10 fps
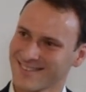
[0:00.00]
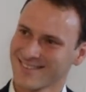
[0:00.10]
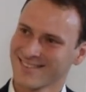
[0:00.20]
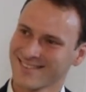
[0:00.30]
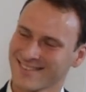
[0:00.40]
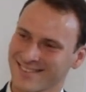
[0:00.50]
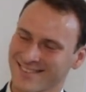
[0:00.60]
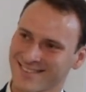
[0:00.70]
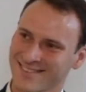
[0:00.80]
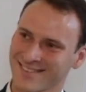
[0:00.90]

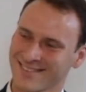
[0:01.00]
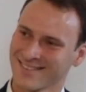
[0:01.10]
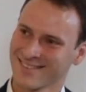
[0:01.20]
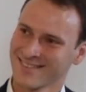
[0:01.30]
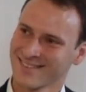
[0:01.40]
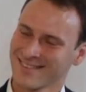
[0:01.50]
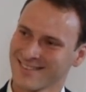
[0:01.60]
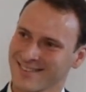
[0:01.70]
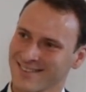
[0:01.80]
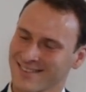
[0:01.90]

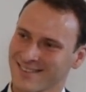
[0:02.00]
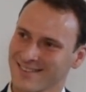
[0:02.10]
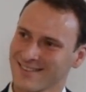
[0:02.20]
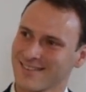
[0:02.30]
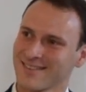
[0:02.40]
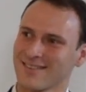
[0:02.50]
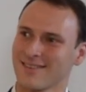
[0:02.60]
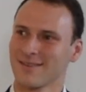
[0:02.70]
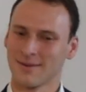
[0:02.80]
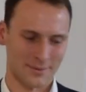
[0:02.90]

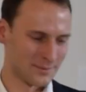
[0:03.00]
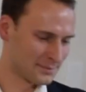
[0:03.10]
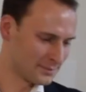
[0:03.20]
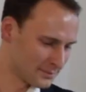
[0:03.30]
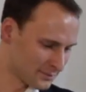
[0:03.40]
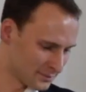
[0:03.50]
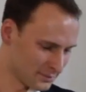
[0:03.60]
(not speaking)